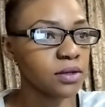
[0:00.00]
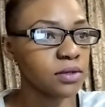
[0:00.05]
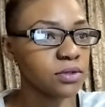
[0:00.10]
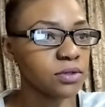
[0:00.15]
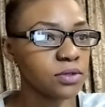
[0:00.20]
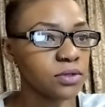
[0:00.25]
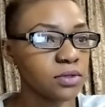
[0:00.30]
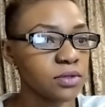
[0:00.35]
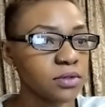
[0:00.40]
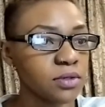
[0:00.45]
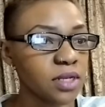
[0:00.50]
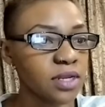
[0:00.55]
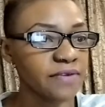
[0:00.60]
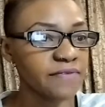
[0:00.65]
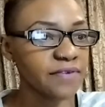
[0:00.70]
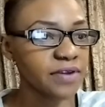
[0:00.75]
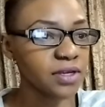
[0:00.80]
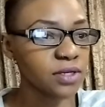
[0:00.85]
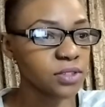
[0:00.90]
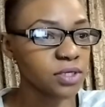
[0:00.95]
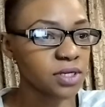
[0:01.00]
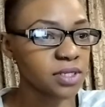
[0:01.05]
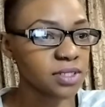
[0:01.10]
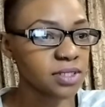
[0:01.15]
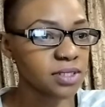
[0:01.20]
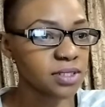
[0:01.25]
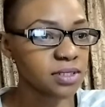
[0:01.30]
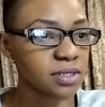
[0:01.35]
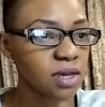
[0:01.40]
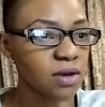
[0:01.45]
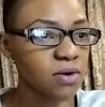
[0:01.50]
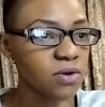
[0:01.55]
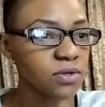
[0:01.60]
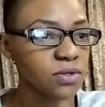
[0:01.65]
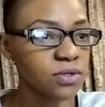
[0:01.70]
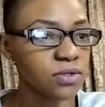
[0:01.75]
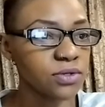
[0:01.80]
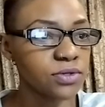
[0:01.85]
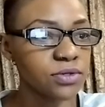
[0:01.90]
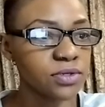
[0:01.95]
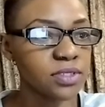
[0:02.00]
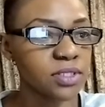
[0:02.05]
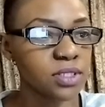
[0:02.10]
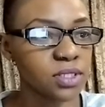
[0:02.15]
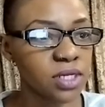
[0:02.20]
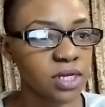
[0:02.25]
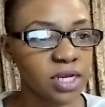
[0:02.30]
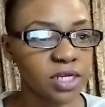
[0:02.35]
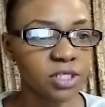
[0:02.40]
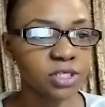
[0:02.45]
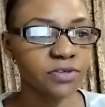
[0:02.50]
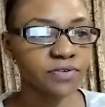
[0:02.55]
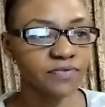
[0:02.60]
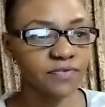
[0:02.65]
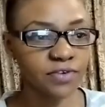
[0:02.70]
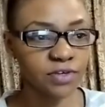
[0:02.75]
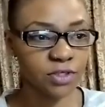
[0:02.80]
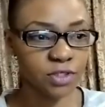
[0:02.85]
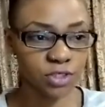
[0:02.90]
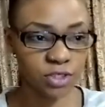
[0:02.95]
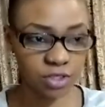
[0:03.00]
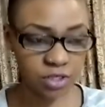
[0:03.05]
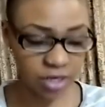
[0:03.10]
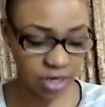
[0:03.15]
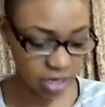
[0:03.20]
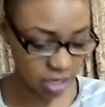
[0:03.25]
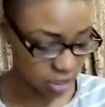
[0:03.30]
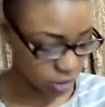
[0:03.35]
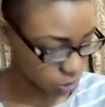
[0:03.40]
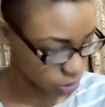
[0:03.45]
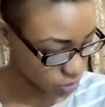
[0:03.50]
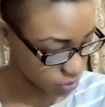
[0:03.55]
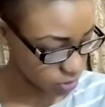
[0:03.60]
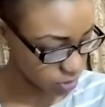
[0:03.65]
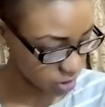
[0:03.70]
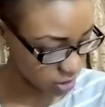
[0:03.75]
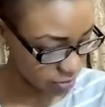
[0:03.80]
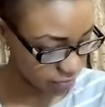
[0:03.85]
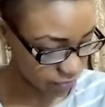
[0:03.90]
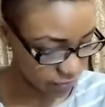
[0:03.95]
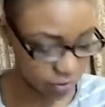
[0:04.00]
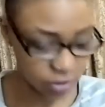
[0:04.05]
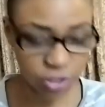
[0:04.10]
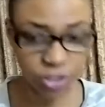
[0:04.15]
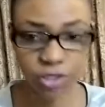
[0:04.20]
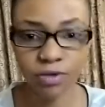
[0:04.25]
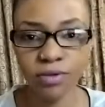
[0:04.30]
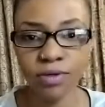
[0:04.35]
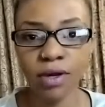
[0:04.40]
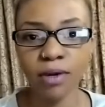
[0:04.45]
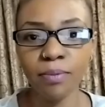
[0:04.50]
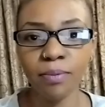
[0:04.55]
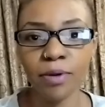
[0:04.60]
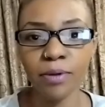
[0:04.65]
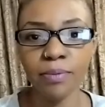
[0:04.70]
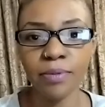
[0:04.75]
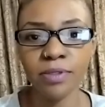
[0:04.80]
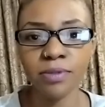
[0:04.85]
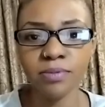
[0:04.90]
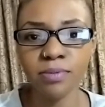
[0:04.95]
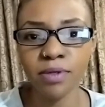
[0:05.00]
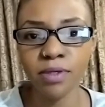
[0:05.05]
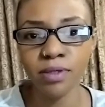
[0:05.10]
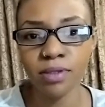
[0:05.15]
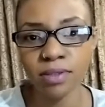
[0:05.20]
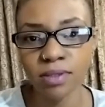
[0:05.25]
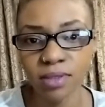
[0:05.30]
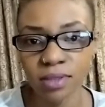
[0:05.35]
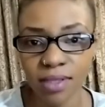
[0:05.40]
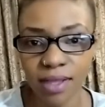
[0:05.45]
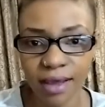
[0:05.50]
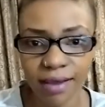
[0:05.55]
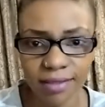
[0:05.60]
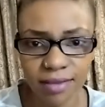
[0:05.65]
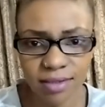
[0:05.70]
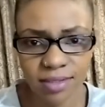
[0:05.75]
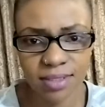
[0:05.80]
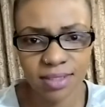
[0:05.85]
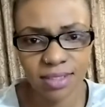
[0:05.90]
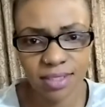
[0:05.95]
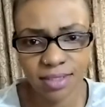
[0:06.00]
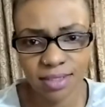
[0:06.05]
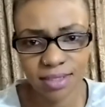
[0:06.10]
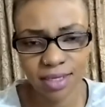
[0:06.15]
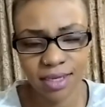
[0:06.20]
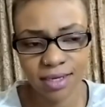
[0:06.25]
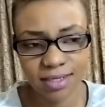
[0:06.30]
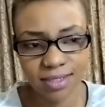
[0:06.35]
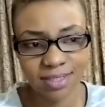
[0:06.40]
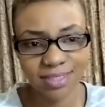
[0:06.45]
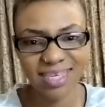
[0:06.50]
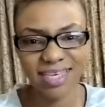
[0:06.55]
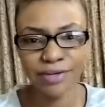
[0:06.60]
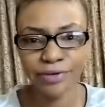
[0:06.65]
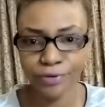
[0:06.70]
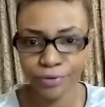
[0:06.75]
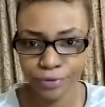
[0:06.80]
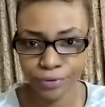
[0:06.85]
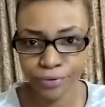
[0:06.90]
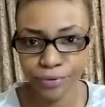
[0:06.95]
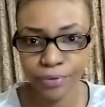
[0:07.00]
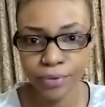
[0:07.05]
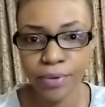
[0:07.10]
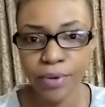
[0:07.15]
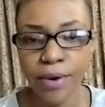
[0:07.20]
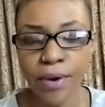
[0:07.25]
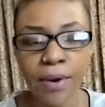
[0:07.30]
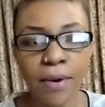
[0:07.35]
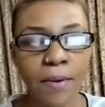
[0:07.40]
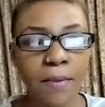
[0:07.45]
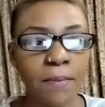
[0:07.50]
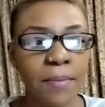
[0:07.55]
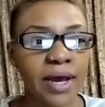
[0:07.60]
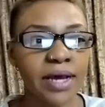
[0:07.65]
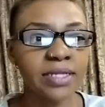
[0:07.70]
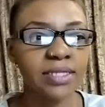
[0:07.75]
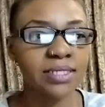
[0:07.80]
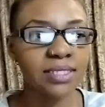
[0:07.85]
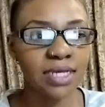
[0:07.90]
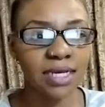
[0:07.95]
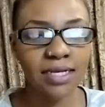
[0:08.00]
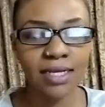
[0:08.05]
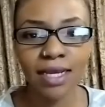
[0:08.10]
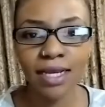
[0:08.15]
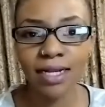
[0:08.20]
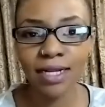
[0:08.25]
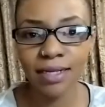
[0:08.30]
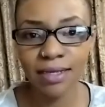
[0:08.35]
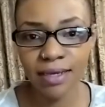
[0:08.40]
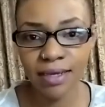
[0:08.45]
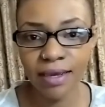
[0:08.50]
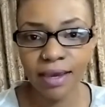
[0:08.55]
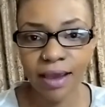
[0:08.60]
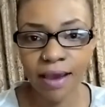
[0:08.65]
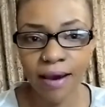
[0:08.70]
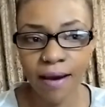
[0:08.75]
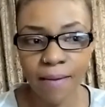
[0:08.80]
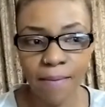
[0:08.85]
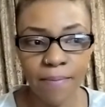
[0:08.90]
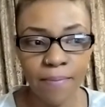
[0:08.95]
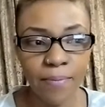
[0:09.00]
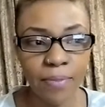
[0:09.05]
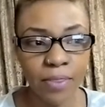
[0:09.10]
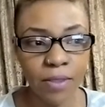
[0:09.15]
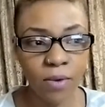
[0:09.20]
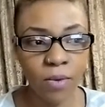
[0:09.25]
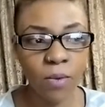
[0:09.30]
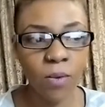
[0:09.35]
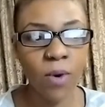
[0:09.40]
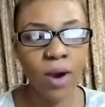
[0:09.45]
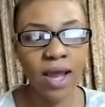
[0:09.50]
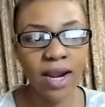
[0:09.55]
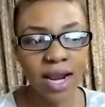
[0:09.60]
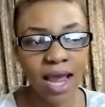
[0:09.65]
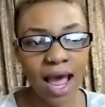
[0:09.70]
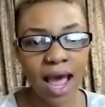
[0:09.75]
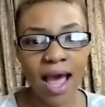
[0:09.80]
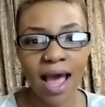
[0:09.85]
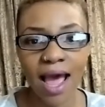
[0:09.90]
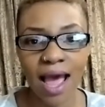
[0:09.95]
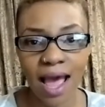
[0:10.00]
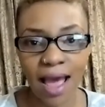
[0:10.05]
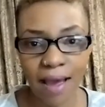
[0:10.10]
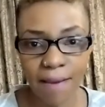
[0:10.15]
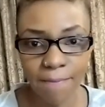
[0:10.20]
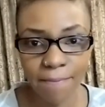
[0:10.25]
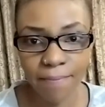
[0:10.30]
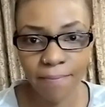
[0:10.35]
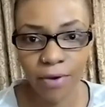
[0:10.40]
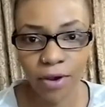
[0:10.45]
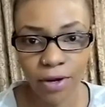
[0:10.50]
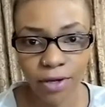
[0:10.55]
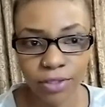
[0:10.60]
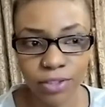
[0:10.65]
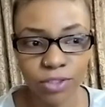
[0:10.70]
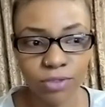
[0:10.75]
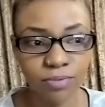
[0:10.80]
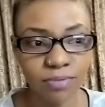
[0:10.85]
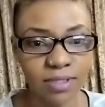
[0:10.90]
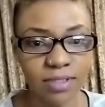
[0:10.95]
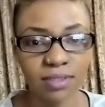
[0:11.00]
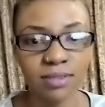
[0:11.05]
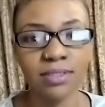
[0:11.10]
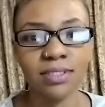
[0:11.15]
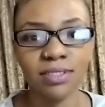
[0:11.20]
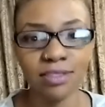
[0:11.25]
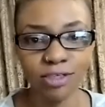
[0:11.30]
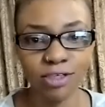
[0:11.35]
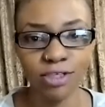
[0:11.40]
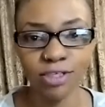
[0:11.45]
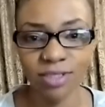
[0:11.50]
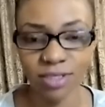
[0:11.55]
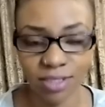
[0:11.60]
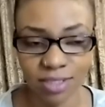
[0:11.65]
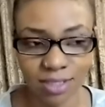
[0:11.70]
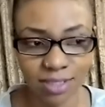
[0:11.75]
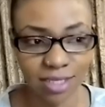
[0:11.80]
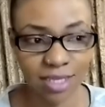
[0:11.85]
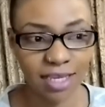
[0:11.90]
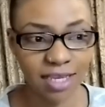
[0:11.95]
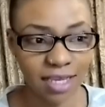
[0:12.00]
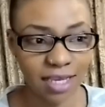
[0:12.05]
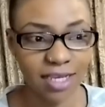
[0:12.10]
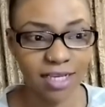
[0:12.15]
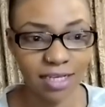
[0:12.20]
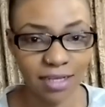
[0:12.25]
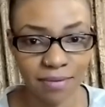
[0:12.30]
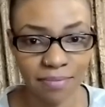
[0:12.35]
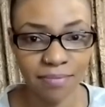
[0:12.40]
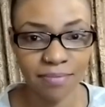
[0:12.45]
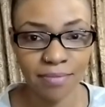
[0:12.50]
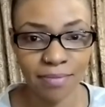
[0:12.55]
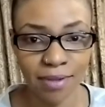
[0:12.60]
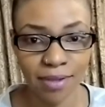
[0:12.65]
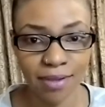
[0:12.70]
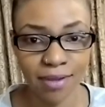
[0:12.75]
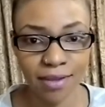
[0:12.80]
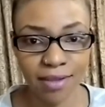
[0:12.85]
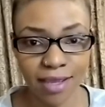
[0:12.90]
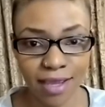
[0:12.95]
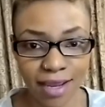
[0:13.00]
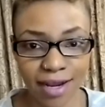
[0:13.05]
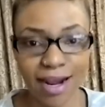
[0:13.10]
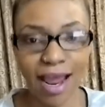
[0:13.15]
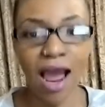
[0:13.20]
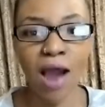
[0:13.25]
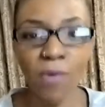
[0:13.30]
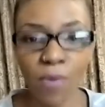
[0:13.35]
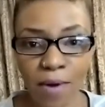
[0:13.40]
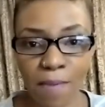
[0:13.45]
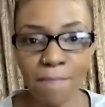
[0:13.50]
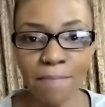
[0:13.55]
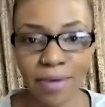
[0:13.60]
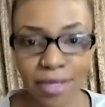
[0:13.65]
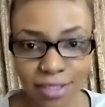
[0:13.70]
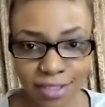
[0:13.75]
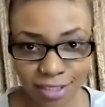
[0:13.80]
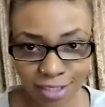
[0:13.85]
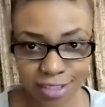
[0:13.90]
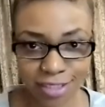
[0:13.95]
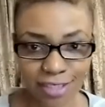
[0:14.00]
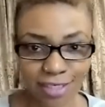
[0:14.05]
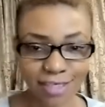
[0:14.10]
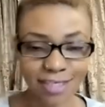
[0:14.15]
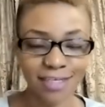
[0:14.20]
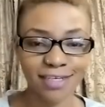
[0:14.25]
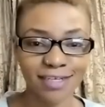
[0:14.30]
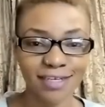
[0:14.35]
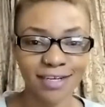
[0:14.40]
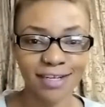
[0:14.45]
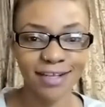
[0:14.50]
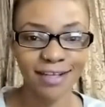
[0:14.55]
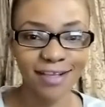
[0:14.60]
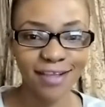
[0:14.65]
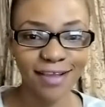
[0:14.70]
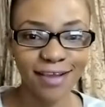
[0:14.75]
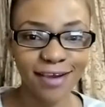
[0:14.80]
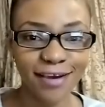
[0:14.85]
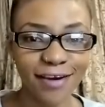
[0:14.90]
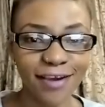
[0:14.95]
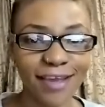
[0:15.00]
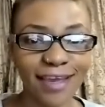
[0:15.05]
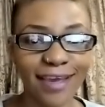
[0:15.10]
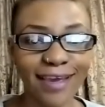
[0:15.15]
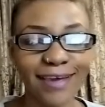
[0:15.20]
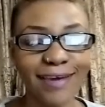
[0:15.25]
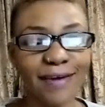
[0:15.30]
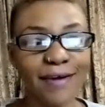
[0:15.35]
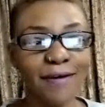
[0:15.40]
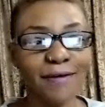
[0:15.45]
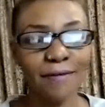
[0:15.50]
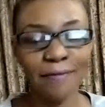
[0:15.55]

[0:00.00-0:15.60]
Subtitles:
New International Version, and I chose that version on purpose because the others they say is in you, but technically what I'm going to be teaching is the kingdom in our midst. Okay.